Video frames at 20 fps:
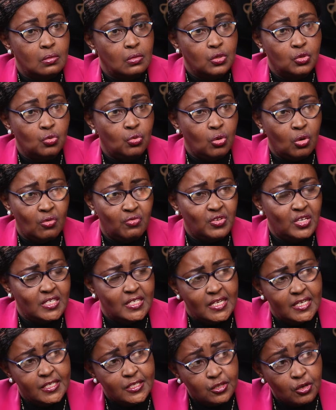you will
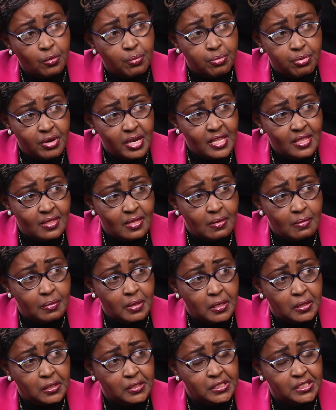obviously stop breathing
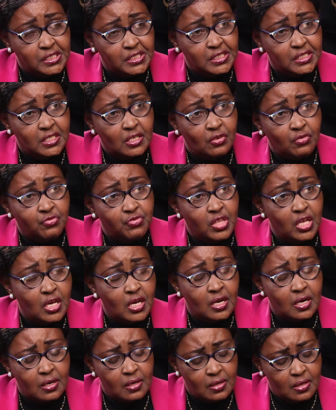because of
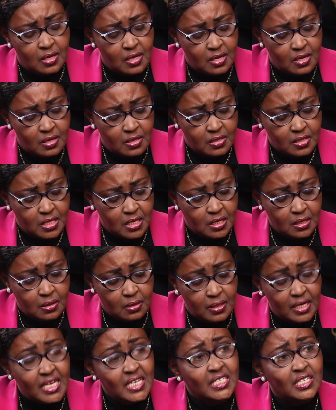the
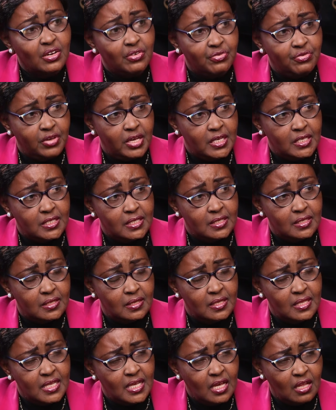interface
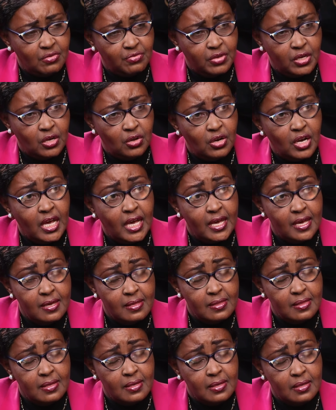in the alveoli,
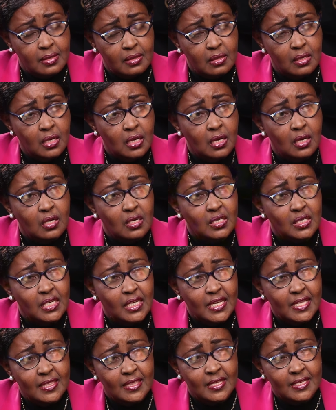in
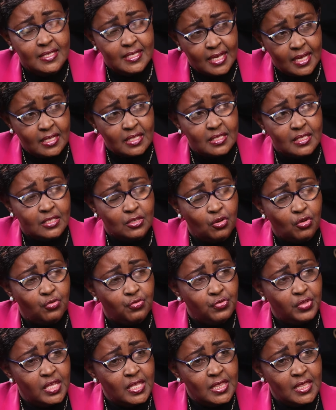the cells
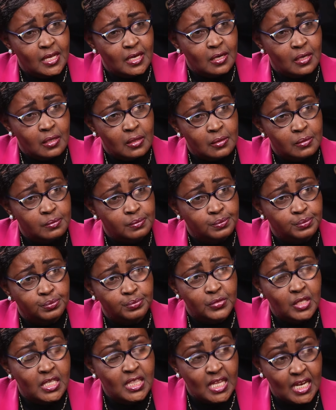in
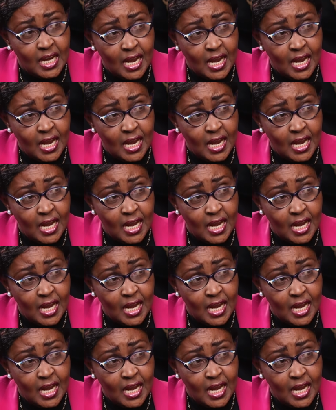the